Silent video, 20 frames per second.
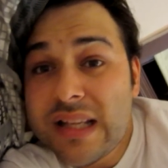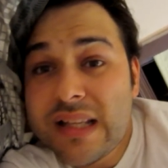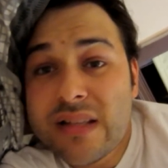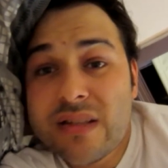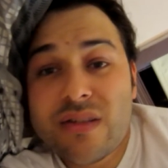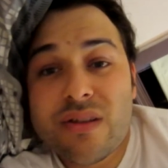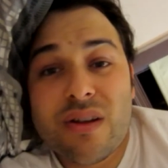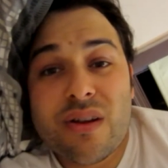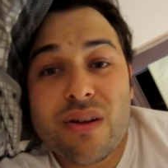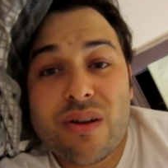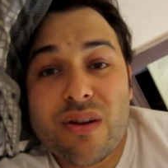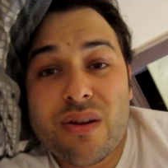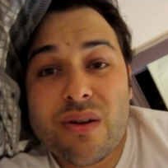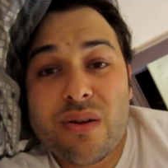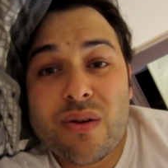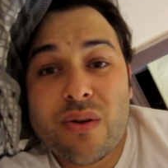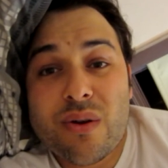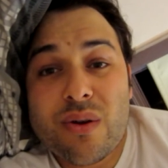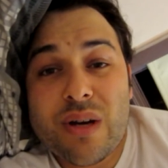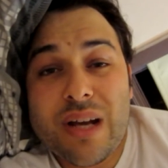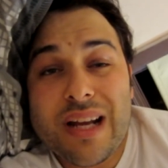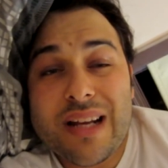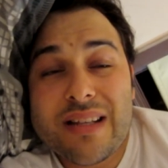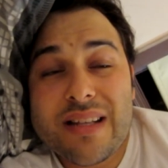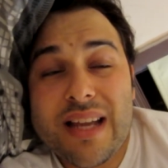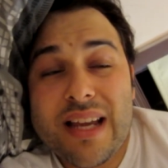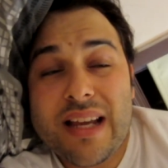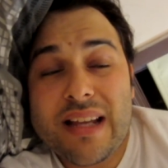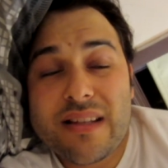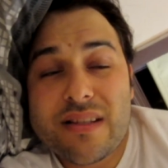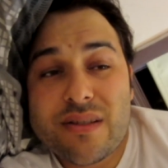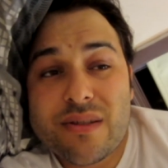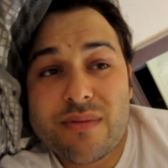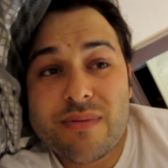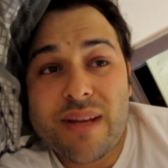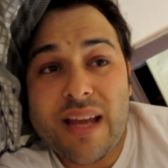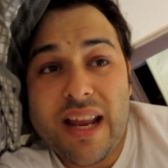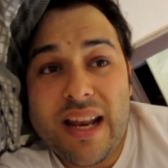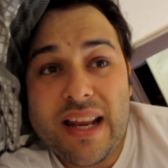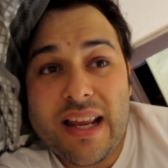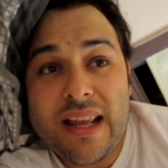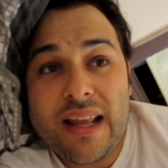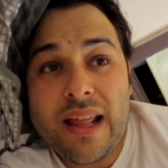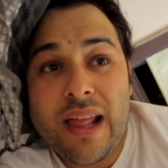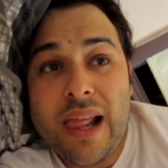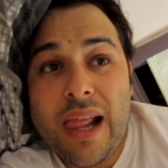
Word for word: So we're going to take it to a mechanic,